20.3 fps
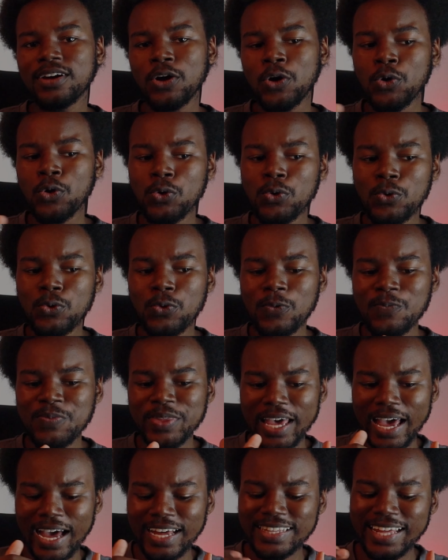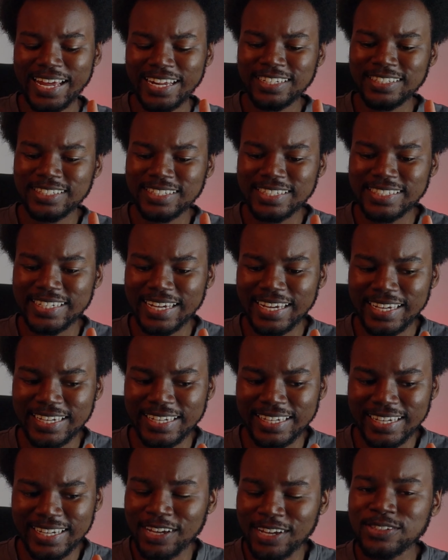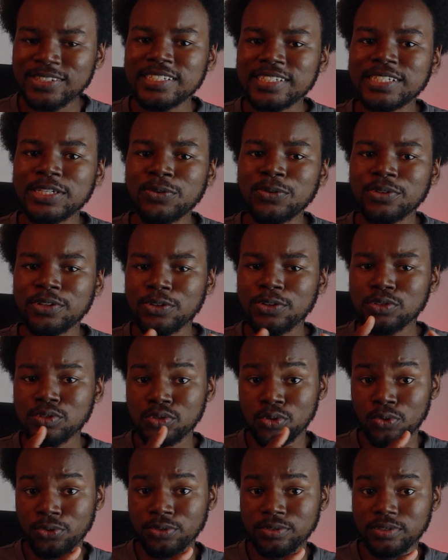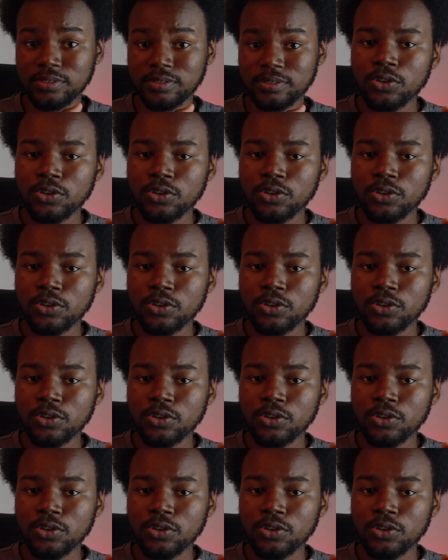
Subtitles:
Who, at the end of the day, has to deal with those thoughts,